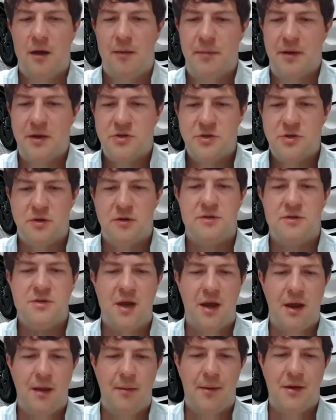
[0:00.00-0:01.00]
Be sure to
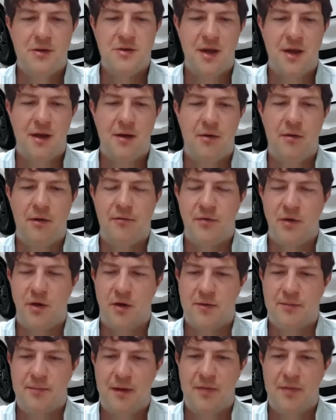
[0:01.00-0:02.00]
check out my channel. I've
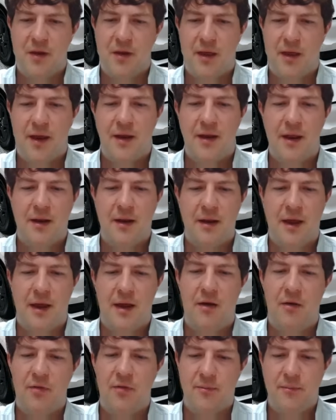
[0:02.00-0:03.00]
talked about the Lightning
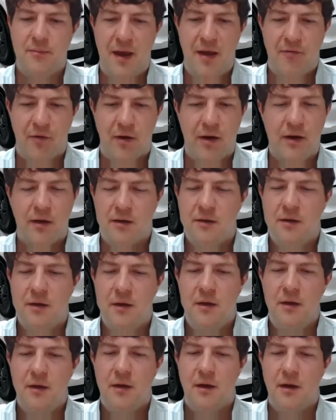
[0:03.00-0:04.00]
now, the Maverick,
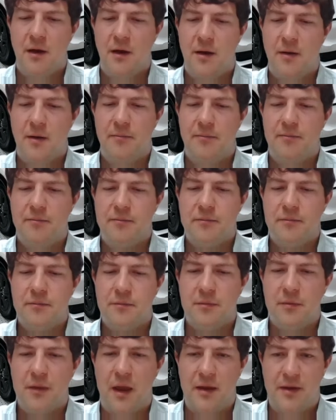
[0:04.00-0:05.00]
um,
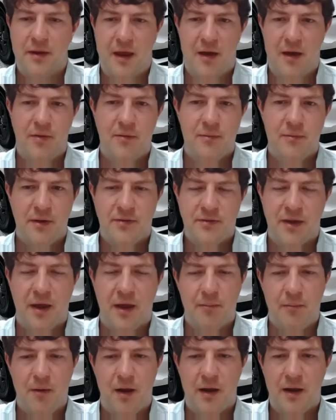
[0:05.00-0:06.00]
and now the
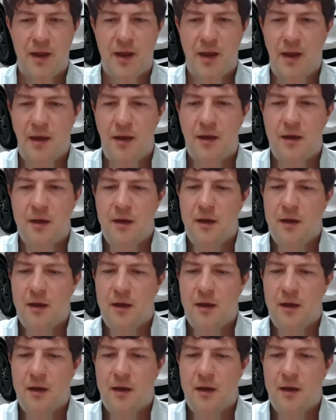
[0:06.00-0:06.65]
Mustang Mach-E.